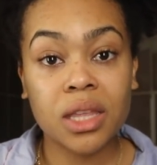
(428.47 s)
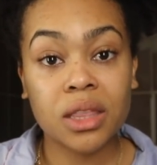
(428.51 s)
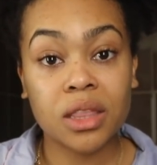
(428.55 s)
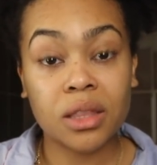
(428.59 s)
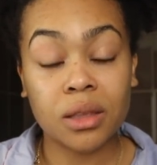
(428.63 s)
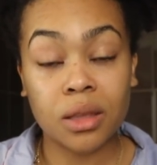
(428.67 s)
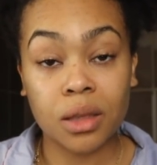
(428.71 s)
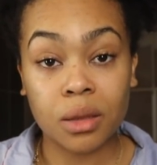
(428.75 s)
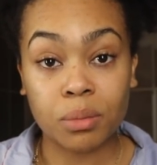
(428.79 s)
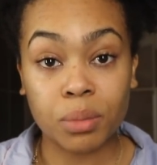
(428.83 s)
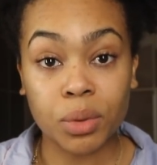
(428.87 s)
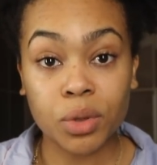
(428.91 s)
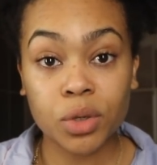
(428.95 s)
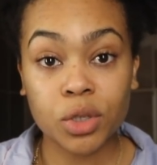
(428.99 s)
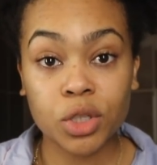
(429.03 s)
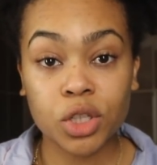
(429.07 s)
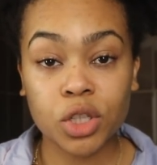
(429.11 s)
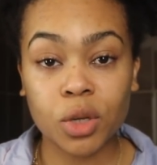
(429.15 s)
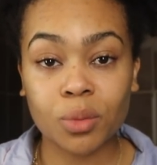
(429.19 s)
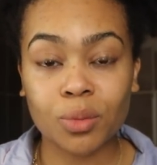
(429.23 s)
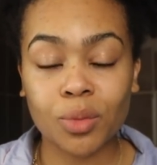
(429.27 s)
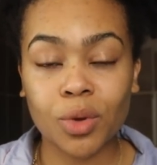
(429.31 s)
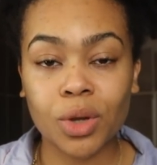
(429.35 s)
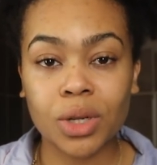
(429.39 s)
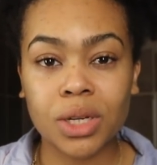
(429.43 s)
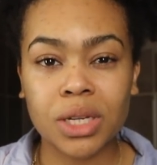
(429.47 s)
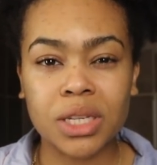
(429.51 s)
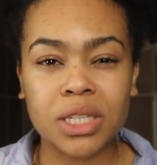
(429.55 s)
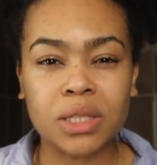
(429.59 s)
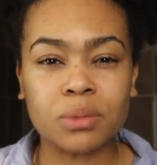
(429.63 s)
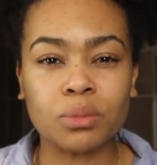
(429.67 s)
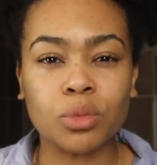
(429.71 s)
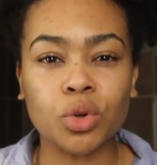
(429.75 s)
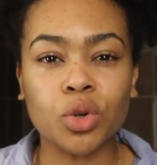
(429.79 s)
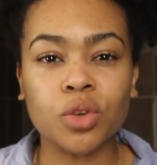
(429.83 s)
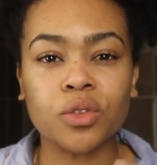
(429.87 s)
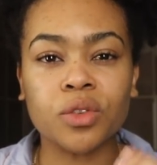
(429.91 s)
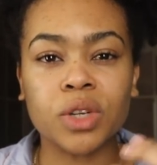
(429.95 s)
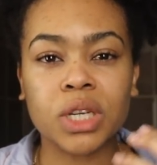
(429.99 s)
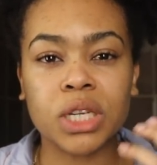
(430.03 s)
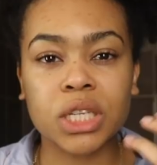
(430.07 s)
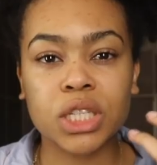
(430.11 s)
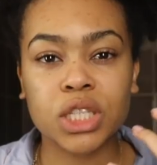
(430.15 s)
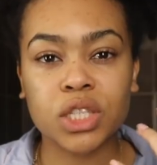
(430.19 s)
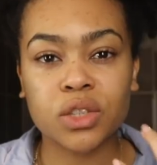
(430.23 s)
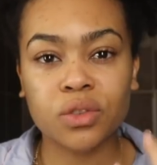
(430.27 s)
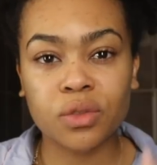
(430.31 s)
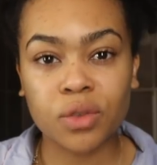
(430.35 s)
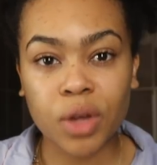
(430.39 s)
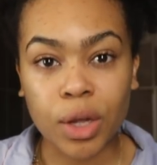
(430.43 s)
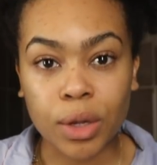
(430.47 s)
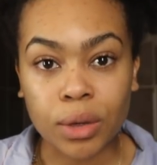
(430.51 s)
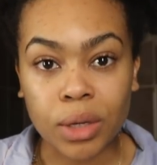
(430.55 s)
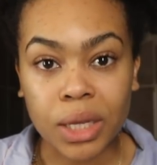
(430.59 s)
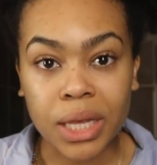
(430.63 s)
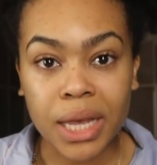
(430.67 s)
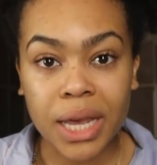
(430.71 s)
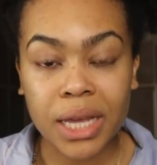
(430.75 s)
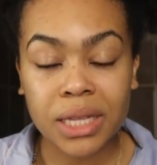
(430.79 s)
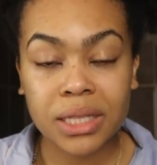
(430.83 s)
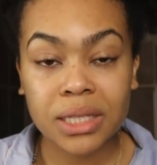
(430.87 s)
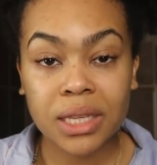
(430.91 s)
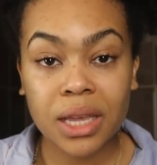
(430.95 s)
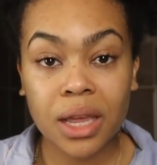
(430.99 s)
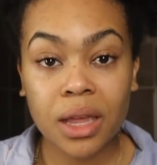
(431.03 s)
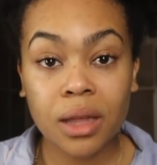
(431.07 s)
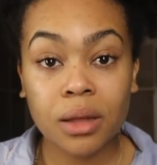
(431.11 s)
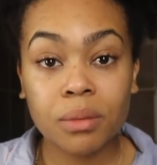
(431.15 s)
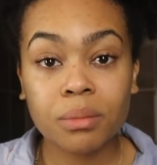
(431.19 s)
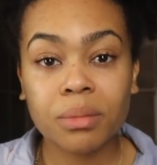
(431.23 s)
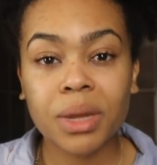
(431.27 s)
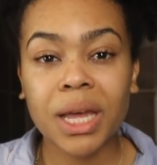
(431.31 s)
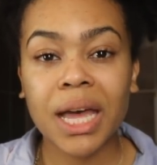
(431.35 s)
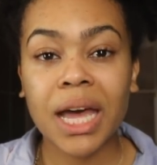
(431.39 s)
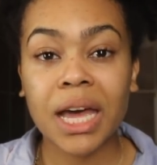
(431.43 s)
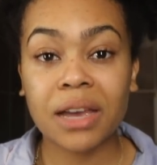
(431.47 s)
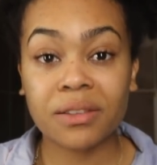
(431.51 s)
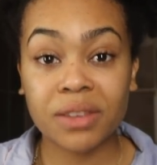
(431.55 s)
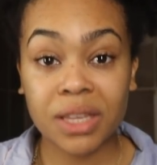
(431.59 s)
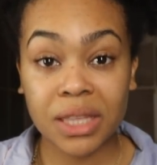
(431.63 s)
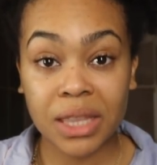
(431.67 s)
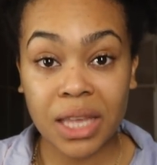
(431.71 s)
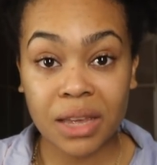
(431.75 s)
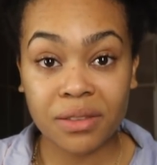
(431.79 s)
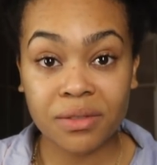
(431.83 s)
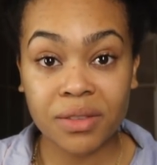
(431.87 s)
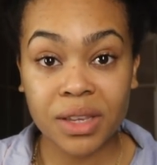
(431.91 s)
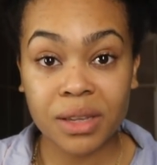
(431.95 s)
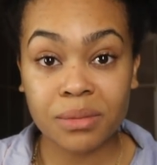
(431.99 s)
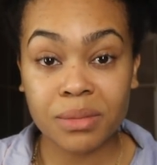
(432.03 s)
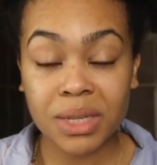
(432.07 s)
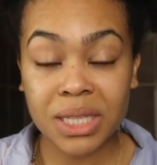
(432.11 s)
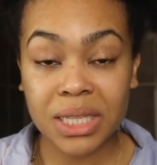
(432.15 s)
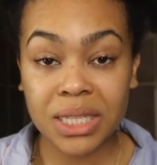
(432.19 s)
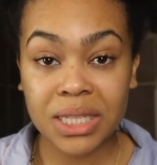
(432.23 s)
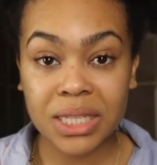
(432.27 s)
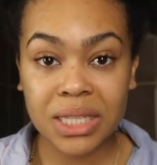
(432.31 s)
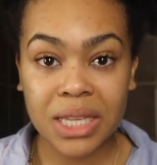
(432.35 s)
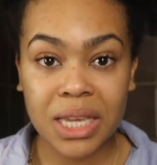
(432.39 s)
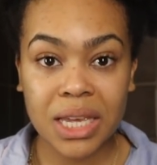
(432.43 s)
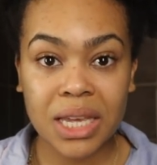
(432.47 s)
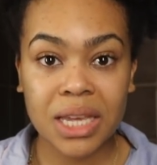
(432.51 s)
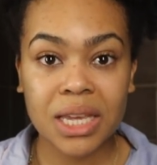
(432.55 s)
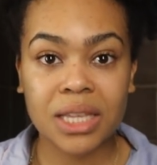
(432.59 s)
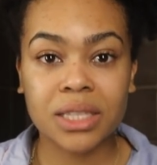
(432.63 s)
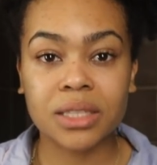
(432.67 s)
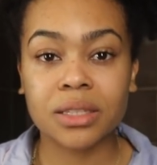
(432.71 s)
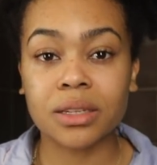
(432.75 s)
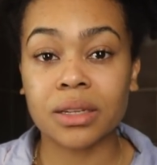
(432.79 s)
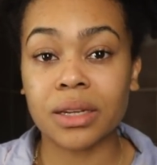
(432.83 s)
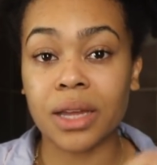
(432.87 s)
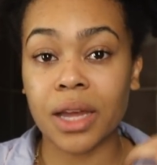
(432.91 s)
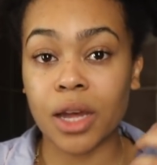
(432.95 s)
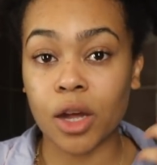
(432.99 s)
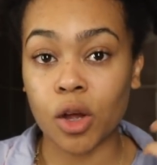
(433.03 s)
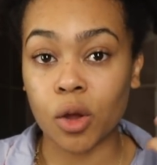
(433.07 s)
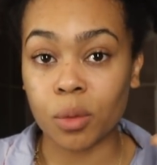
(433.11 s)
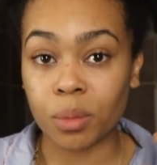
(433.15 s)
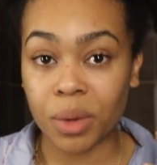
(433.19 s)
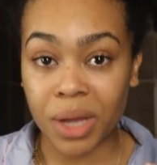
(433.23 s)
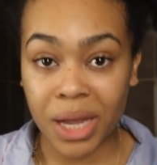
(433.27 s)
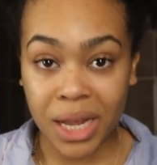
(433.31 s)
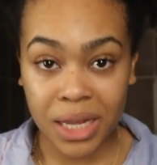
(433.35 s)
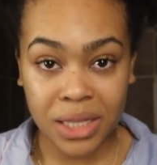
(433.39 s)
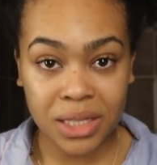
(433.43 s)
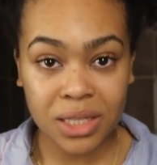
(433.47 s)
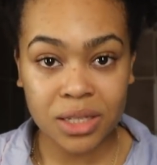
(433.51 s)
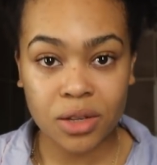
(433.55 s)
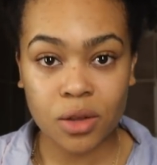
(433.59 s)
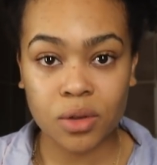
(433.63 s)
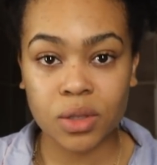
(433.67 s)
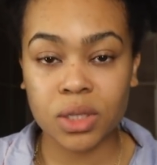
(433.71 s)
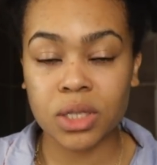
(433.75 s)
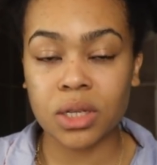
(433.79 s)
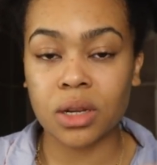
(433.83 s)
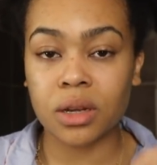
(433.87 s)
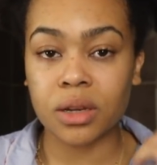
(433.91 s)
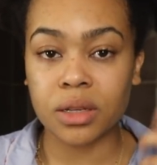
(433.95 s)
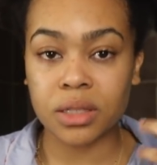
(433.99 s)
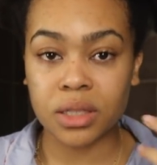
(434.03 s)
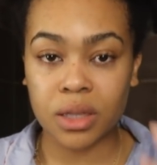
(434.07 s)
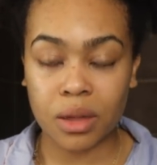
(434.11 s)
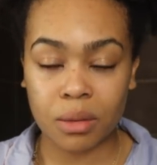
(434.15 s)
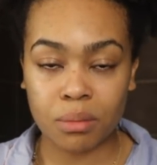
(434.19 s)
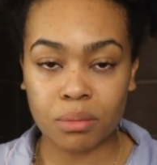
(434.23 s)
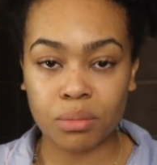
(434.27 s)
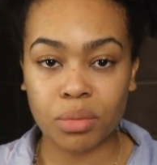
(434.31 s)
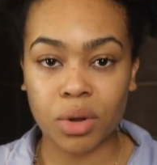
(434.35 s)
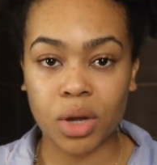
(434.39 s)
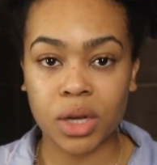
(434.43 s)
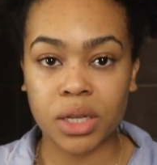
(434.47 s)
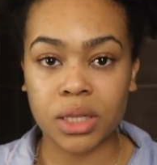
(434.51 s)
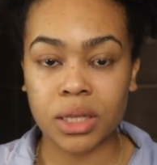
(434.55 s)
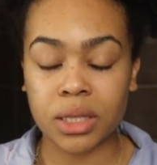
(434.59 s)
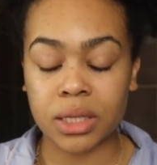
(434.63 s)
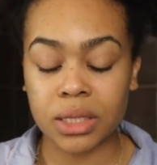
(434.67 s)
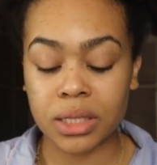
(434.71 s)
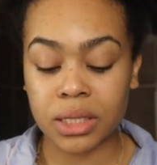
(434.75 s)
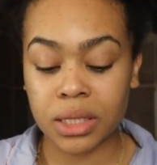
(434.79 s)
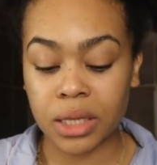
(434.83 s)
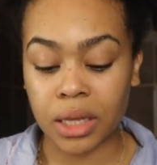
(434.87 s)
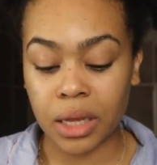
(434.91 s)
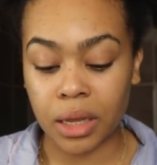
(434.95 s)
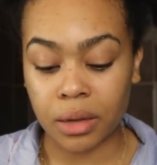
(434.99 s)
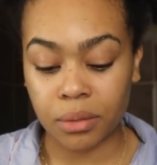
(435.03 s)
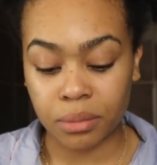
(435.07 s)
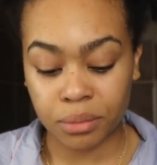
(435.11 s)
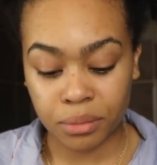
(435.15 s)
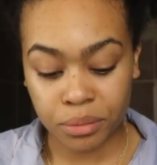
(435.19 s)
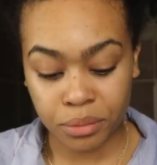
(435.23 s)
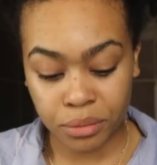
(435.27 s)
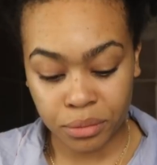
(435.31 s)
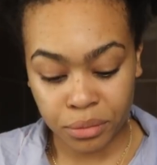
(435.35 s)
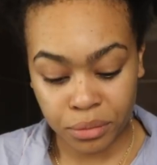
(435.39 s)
The Body Shop one is more of an exfoliator, but having that vitamin C, it's going to help antioxidize and brighten the skin.